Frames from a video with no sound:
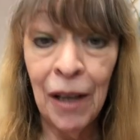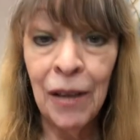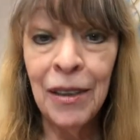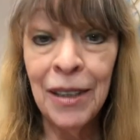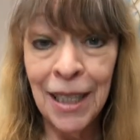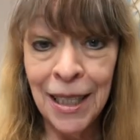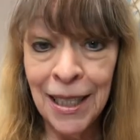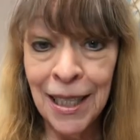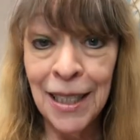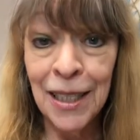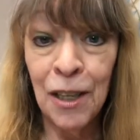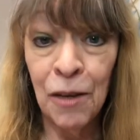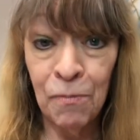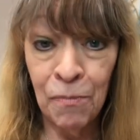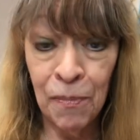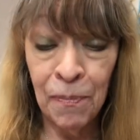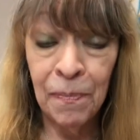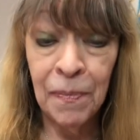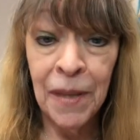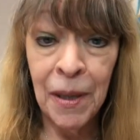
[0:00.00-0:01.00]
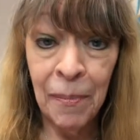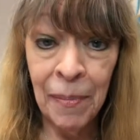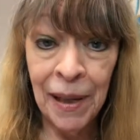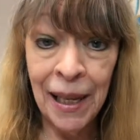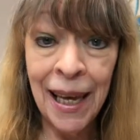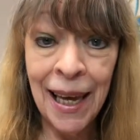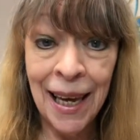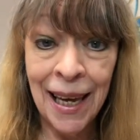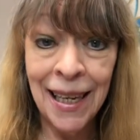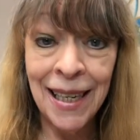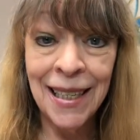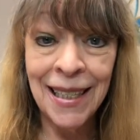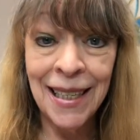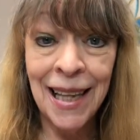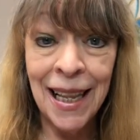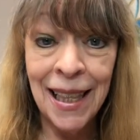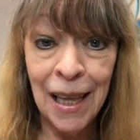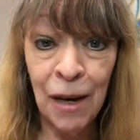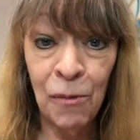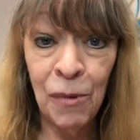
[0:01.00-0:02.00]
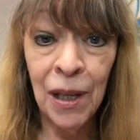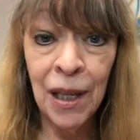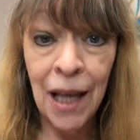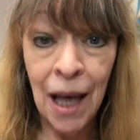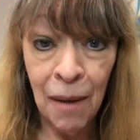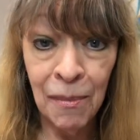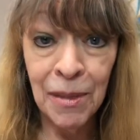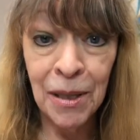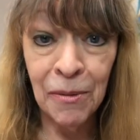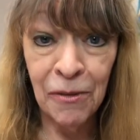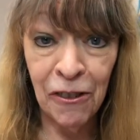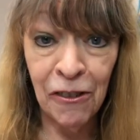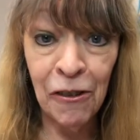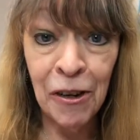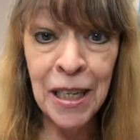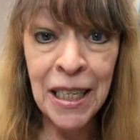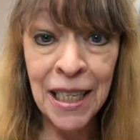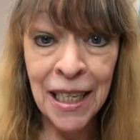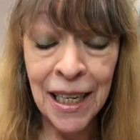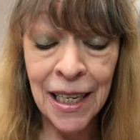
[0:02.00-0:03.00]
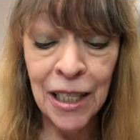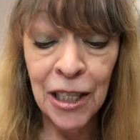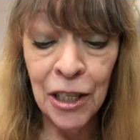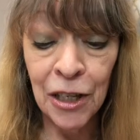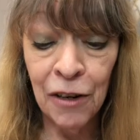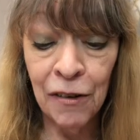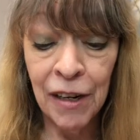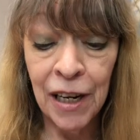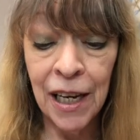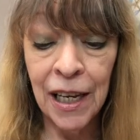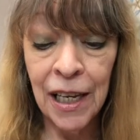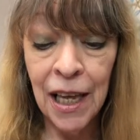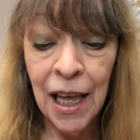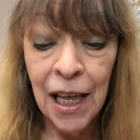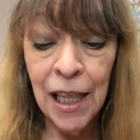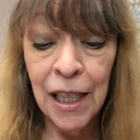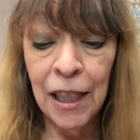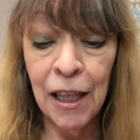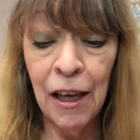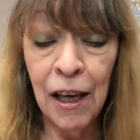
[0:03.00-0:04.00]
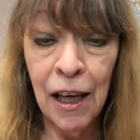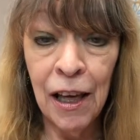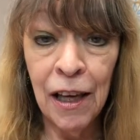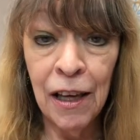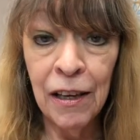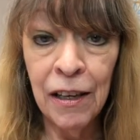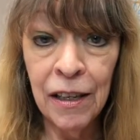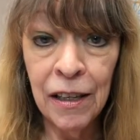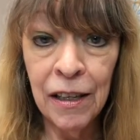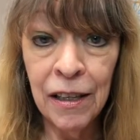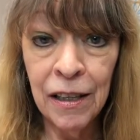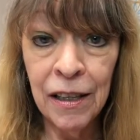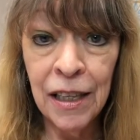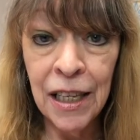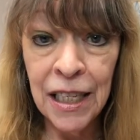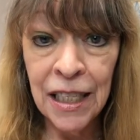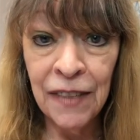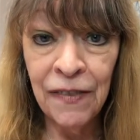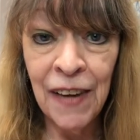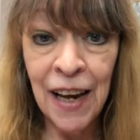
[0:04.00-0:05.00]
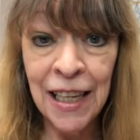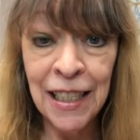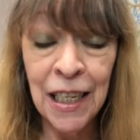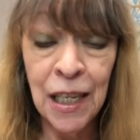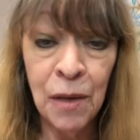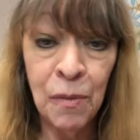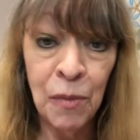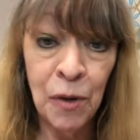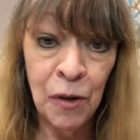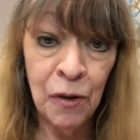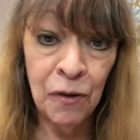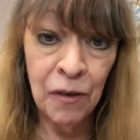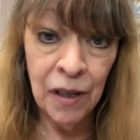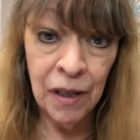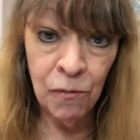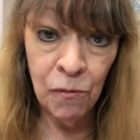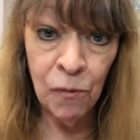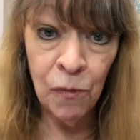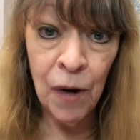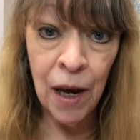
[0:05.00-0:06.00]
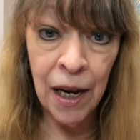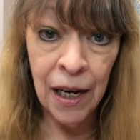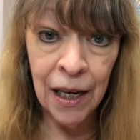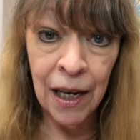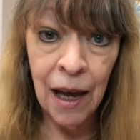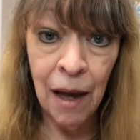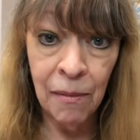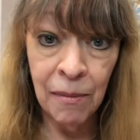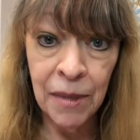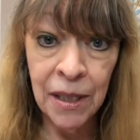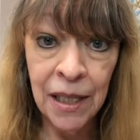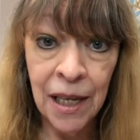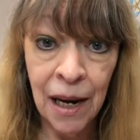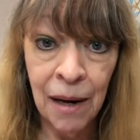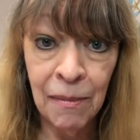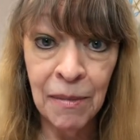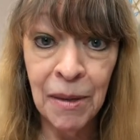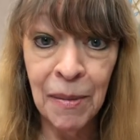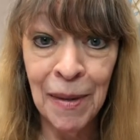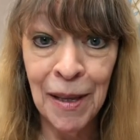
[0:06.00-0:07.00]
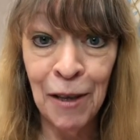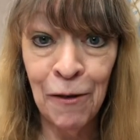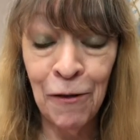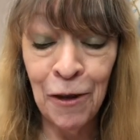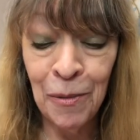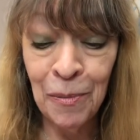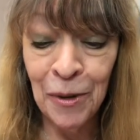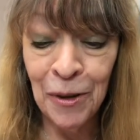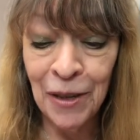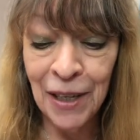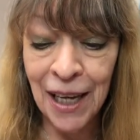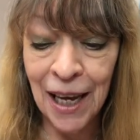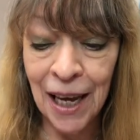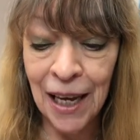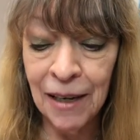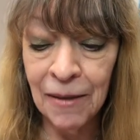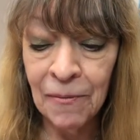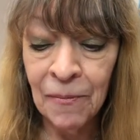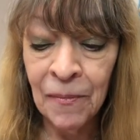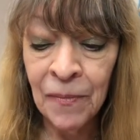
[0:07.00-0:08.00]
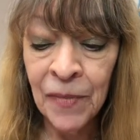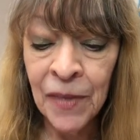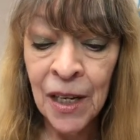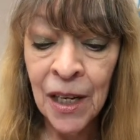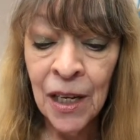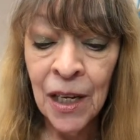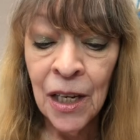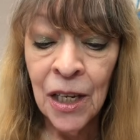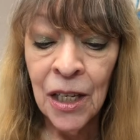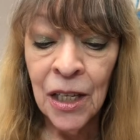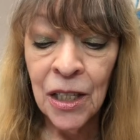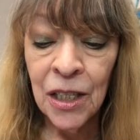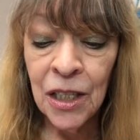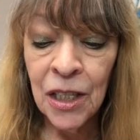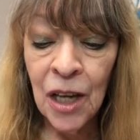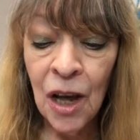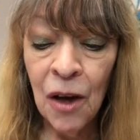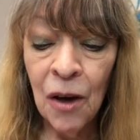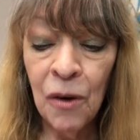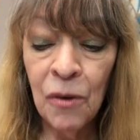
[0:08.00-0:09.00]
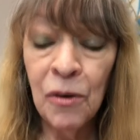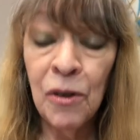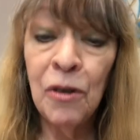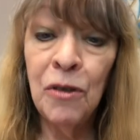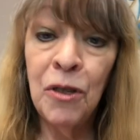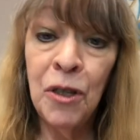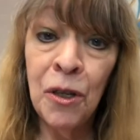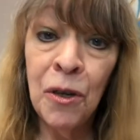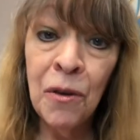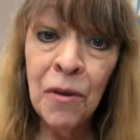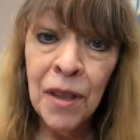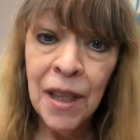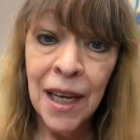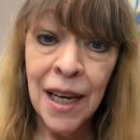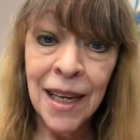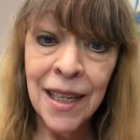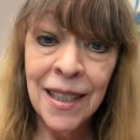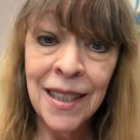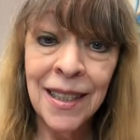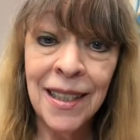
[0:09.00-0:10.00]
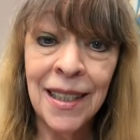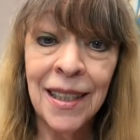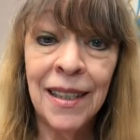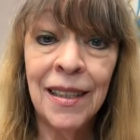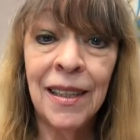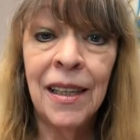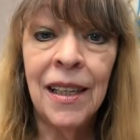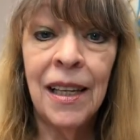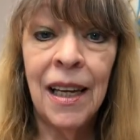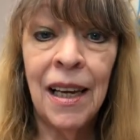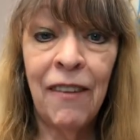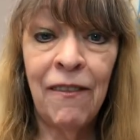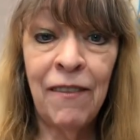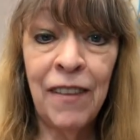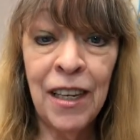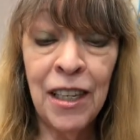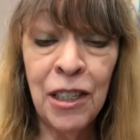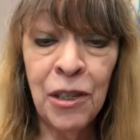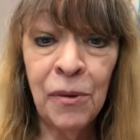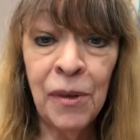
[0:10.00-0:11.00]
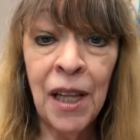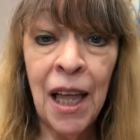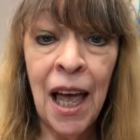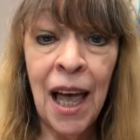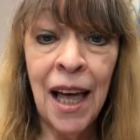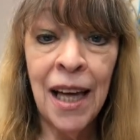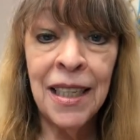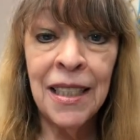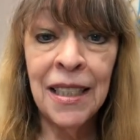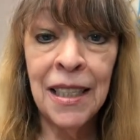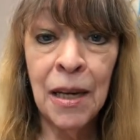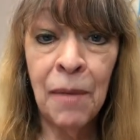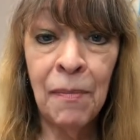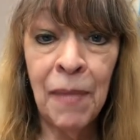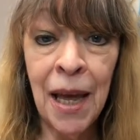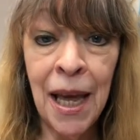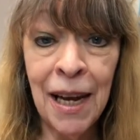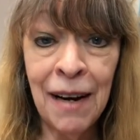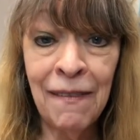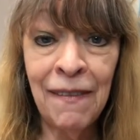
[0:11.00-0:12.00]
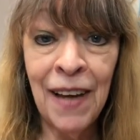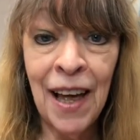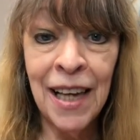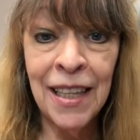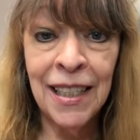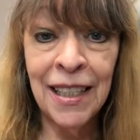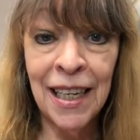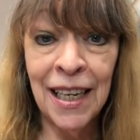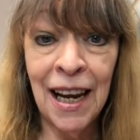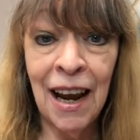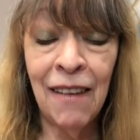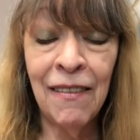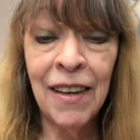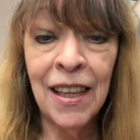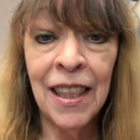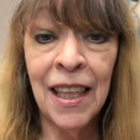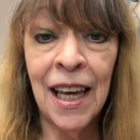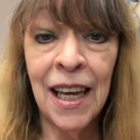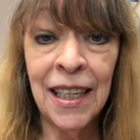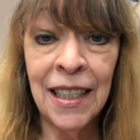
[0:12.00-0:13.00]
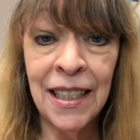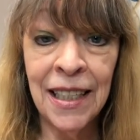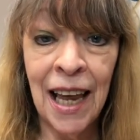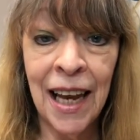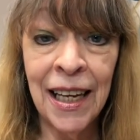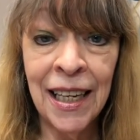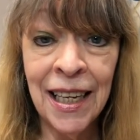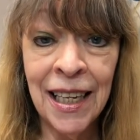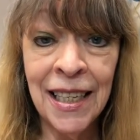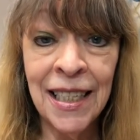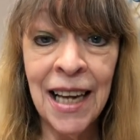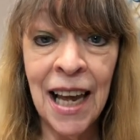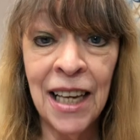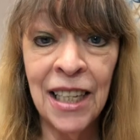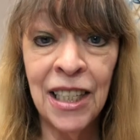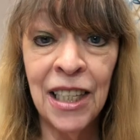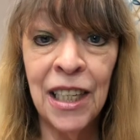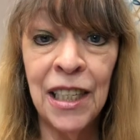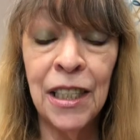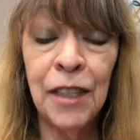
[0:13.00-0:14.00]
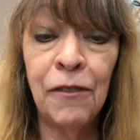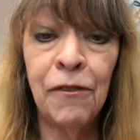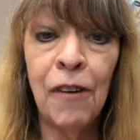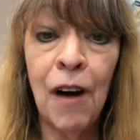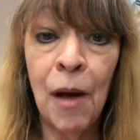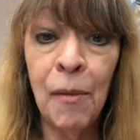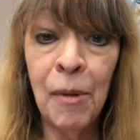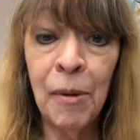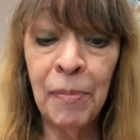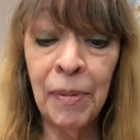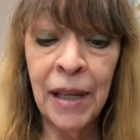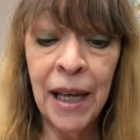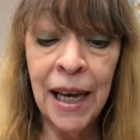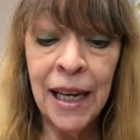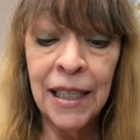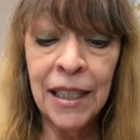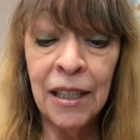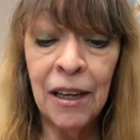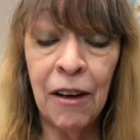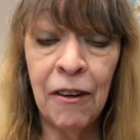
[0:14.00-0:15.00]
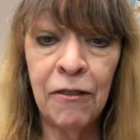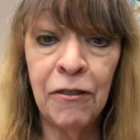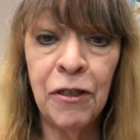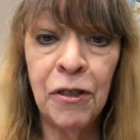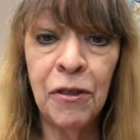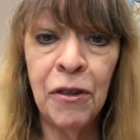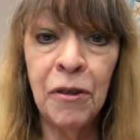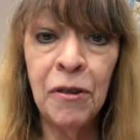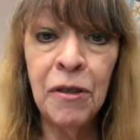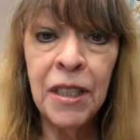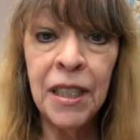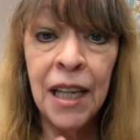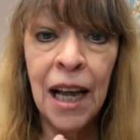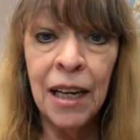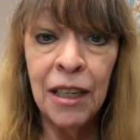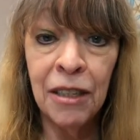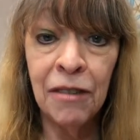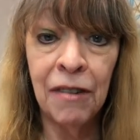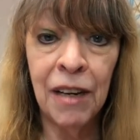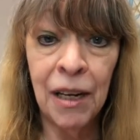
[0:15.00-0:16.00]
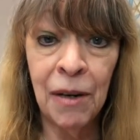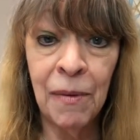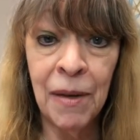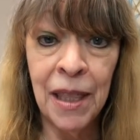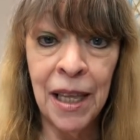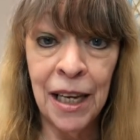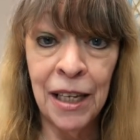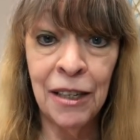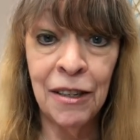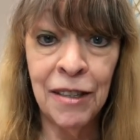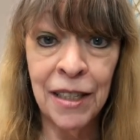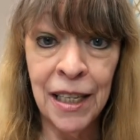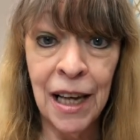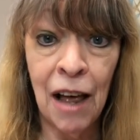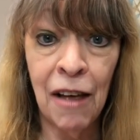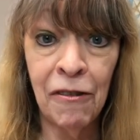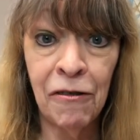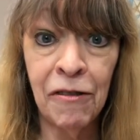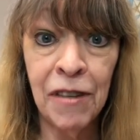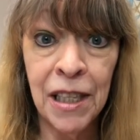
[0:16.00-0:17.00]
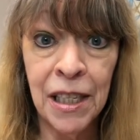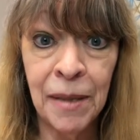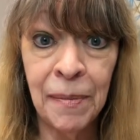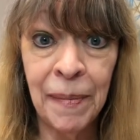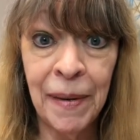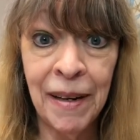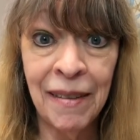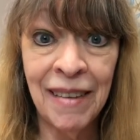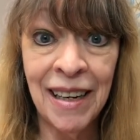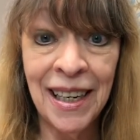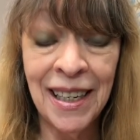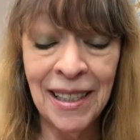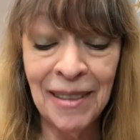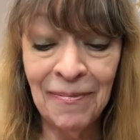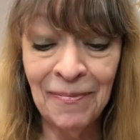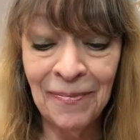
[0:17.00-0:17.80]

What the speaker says: this is the plan is that they will come to fruition during this phase of the moon when it comes time to be the full moon again. So you do this, visualize, manifest, and everything, setting intentions from a place of true centering within yourself with spirit.